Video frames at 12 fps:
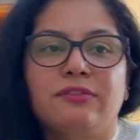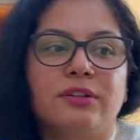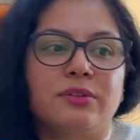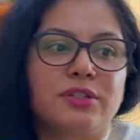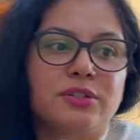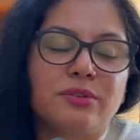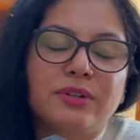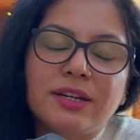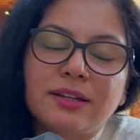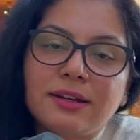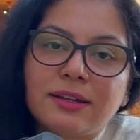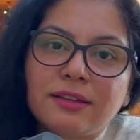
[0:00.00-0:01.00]
We're going to look at
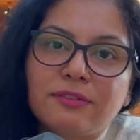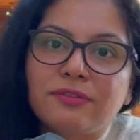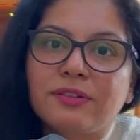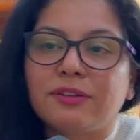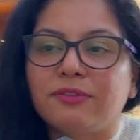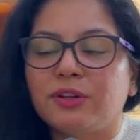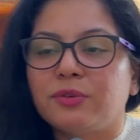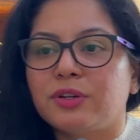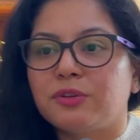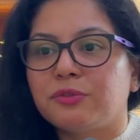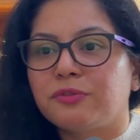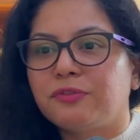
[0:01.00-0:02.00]
our life and we're
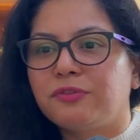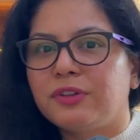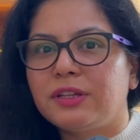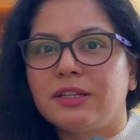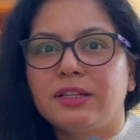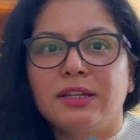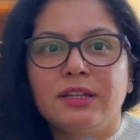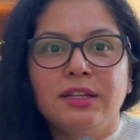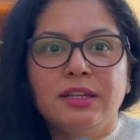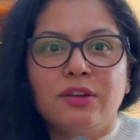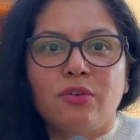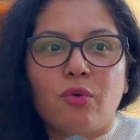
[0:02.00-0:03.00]
going to feel
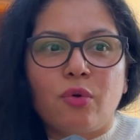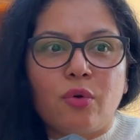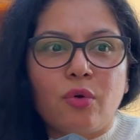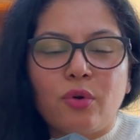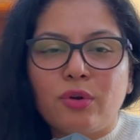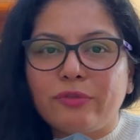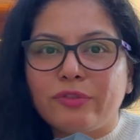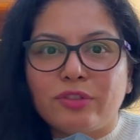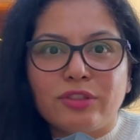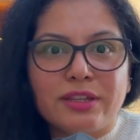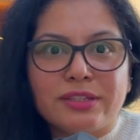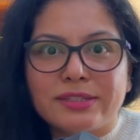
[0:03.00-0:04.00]
all of
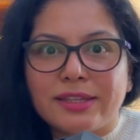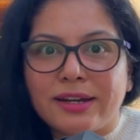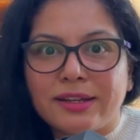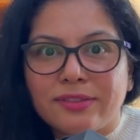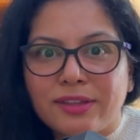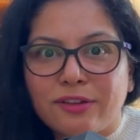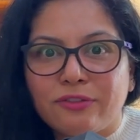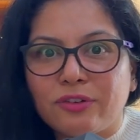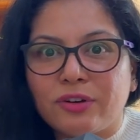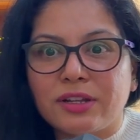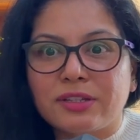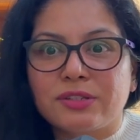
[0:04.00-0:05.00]
the things that are there
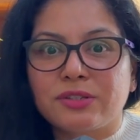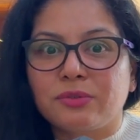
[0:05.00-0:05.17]
for us.